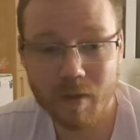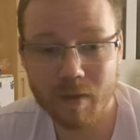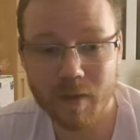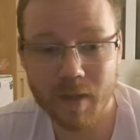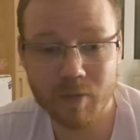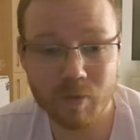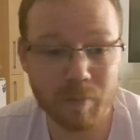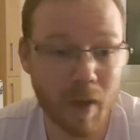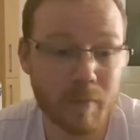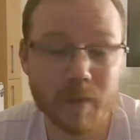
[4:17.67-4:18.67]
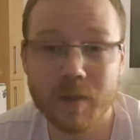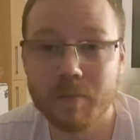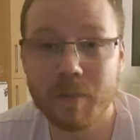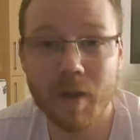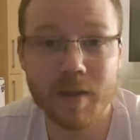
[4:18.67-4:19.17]
The
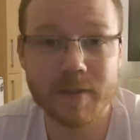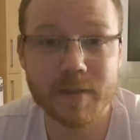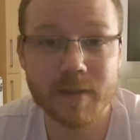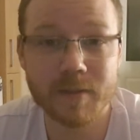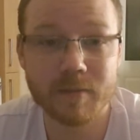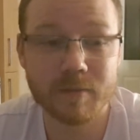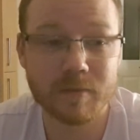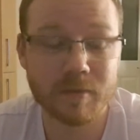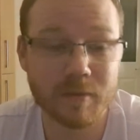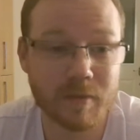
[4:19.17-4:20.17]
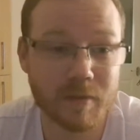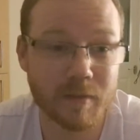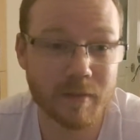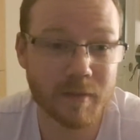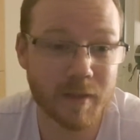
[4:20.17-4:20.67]
Republican Party
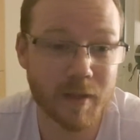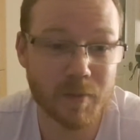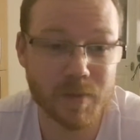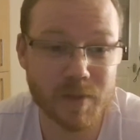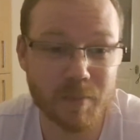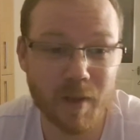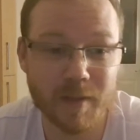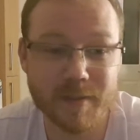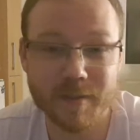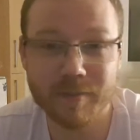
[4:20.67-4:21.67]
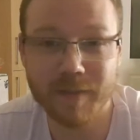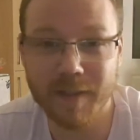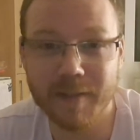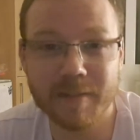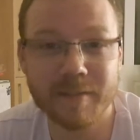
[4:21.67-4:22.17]
uh, was the party of
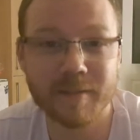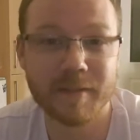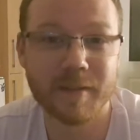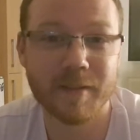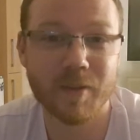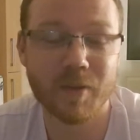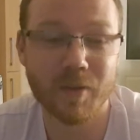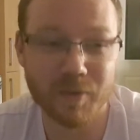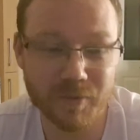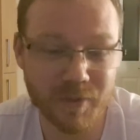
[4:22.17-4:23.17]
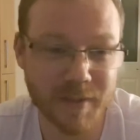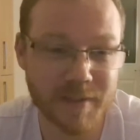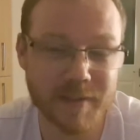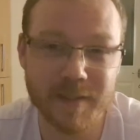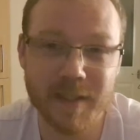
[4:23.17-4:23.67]
Lincoln who freed
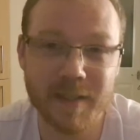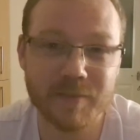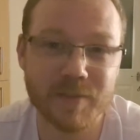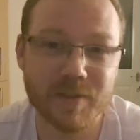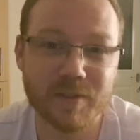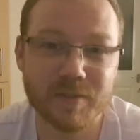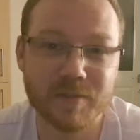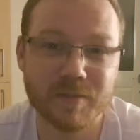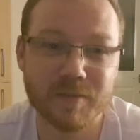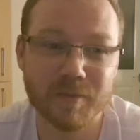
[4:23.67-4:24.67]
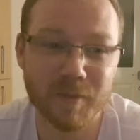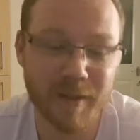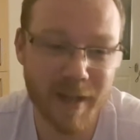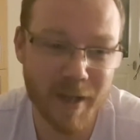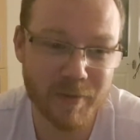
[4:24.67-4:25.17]
the slaves.
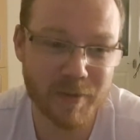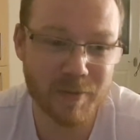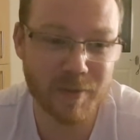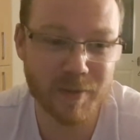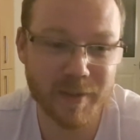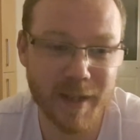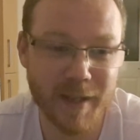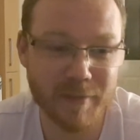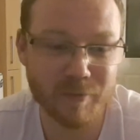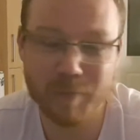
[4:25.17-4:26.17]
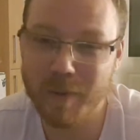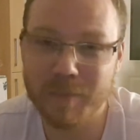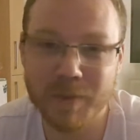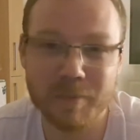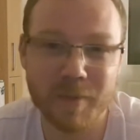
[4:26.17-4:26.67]
When now you look at the
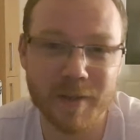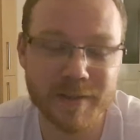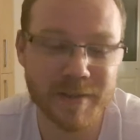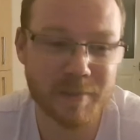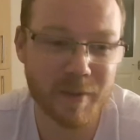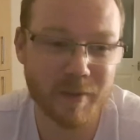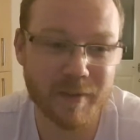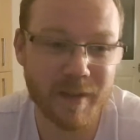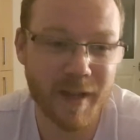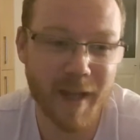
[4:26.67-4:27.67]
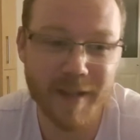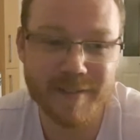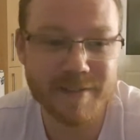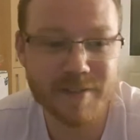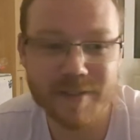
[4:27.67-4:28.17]
Republican Party in America
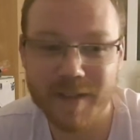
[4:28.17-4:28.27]
and